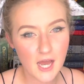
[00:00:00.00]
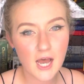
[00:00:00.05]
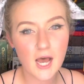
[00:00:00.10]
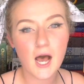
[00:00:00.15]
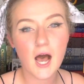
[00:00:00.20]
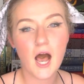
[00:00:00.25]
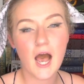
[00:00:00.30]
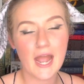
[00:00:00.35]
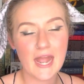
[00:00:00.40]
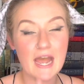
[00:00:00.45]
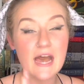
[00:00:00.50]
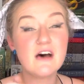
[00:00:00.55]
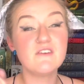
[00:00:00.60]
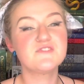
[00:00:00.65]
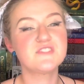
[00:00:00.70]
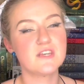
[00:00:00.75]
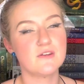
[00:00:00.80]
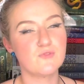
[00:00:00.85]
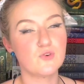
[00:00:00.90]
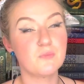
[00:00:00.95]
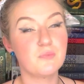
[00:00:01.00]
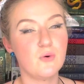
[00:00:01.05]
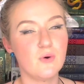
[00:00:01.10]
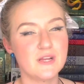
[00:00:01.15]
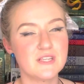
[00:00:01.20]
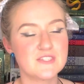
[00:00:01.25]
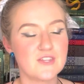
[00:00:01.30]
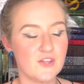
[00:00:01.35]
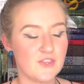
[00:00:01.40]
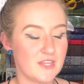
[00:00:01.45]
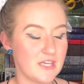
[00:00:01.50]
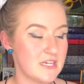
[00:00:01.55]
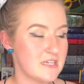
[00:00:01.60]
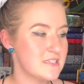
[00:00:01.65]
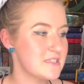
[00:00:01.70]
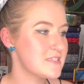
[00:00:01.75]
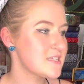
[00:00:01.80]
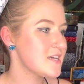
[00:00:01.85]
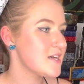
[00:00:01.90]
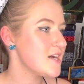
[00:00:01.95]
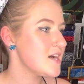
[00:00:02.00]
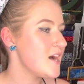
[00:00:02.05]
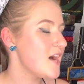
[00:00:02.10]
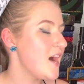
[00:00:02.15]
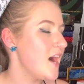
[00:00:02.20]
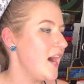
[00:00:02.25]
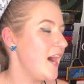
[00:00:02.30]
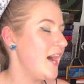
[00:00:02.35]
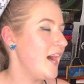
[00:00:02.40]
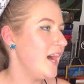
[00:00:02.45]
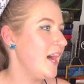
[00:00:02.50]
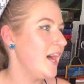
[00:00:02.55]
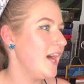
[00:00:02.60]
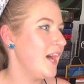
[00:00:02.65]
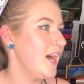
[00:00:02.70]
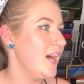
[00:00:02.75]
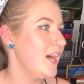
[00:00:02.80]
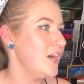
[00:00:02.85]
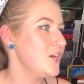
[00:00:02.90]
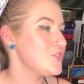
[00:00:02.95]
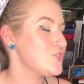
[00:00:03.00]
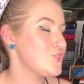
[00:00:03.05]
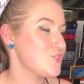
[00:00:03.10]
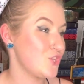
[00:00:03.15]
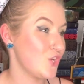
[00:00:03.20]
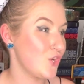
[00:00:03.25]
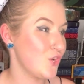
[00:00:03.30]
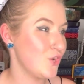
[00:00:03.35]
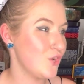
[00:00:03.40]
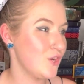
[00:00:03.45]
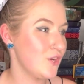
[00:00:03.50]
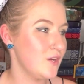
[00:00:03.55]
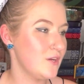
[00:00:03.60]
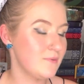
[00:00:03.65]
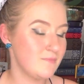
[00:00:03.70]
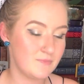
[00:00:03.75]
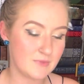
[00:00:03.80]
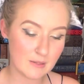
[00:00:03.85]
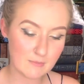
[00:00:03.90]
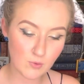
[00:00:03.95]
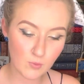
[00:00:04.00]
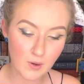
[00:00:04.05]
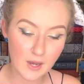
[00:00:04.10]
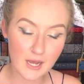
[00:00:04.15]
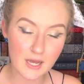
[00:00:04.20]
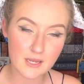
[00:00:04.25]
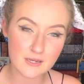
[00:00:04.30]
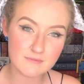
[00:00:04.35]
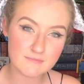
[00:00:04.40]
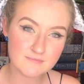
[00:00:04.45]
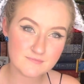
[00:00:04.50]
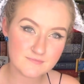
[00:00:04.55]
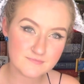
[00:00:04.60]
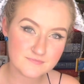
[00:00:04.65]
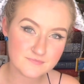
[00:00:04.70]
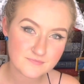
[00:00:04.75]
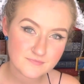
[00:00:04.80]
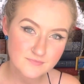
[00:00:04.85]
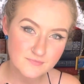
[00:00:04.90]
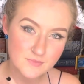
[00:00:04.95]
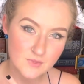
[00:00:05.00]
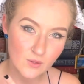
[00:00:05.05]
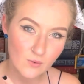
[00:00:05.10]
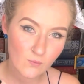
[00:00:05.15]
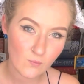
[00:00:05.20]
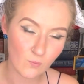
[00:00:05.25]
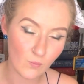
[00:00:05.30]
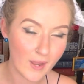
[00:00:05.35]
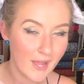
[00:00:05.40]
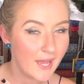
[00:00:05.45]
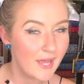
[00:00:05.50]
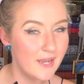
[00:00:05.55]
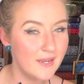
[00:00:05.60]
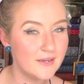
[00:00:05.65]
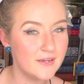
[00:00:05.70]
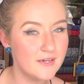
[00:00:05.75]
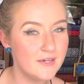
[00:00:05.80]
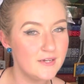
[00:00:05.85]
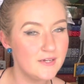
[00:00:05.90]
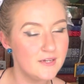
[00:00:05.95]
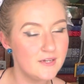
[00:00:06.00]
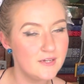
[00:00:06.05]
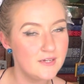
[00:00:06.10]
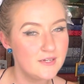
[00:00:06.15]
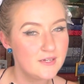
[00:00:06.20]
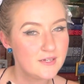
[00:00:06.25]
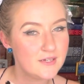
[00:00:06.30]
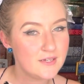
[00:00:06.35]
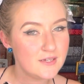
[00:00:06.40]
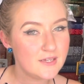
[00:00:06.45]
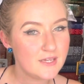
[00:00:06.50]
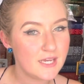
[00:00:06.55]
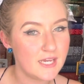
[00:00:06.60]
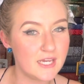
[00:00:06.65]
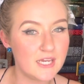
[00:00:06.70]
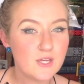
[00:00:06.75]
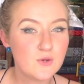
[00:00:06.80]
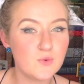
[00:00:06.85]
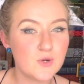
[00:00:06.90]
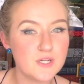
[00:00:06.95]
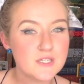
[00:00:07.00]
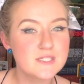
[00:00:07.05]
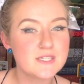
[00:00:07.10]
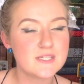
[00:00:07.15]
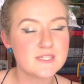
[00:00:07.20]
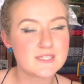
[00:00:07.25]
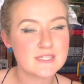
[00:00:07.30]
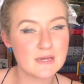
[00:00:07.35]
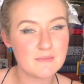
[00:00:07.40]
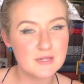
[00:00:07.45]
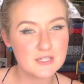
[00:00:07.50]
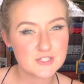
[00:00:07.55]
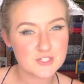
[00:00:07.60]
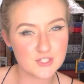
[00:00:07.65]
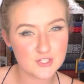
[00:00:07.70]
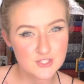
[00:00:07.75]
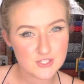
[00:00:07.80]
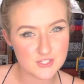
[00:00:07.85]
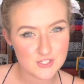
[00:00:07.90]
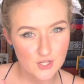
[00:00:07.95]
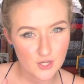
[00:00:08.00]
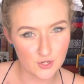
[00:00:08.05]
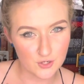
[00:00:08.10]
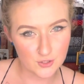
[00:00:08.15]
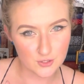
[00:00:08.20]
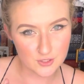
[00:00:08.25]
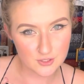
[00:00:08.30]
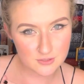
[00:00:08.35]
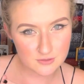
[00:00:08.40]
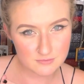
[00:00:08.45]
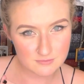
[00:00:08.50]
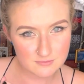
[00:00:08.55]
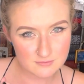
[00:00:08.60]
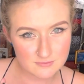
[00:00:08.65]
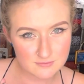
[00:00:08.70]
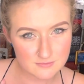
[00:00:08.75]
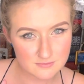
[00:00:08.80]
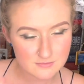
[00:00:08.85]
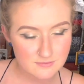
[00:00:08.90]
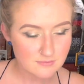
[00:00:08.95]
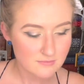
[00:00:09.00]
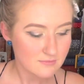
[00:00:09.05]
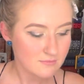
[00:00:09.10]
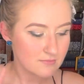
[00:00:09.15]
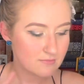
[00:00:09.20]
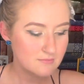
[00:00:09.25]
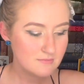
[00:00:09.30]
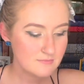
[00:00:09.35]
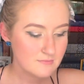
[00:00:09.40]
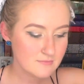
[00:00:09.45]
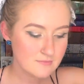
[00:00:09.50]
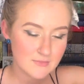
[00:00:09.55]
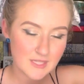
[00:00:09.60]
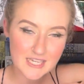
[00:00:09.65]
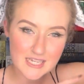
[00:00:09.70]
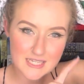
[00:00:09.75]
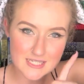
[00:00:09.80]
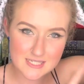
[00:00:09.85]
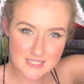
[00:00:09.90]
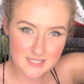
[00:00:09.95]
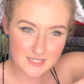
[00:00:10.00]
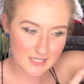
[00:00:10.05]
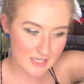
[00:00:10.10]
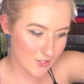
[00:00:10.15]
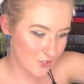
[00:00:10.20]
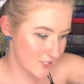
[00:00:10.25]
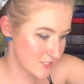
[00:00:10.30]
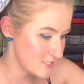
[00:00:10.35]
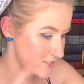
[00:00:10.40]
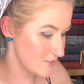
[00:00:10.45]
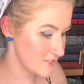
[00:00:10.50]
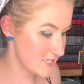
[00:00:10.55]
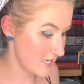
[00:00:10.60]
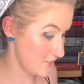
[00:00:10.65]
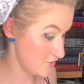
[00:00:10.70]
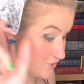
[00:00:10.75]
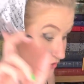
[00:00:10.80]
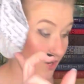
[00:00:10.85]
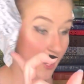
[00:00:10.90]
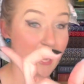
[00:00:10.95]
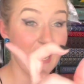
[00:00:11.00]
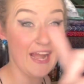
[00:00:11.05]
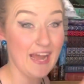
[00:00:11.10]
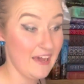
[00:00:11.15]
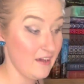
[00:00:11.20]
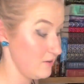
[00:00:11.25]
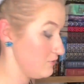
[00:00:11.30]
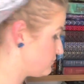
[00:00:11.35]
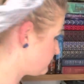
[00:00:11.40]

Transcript: I have several points on this. So, number one, when he was summoned to the circle, he instantly got his little tattoo. I have